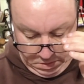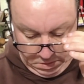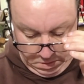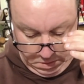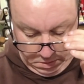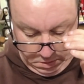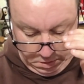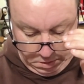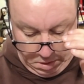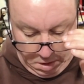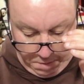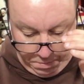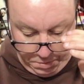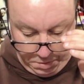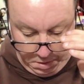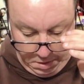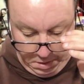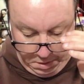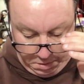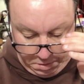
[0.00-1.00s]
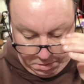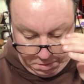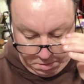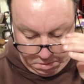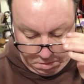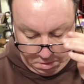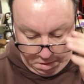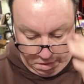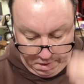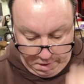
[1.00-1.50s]
Stops leaks,
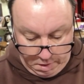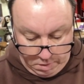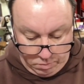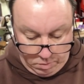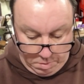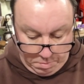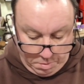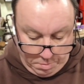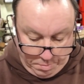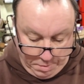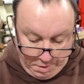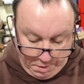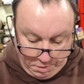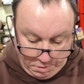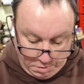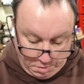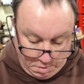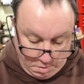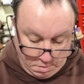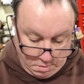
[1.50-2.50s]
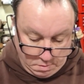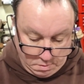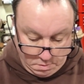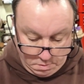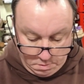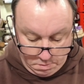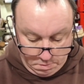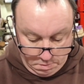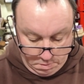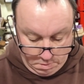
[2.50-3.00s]
thick rubber paste.
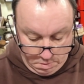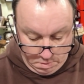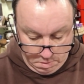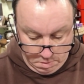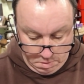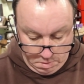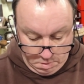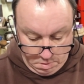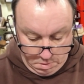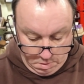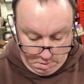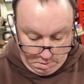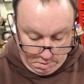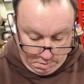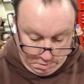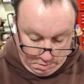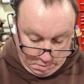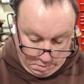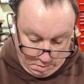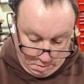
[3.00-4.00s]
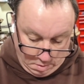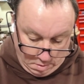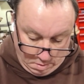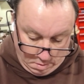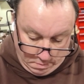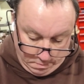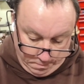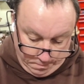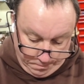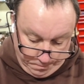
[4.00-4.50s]
It's
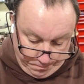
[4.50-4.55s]
doesn't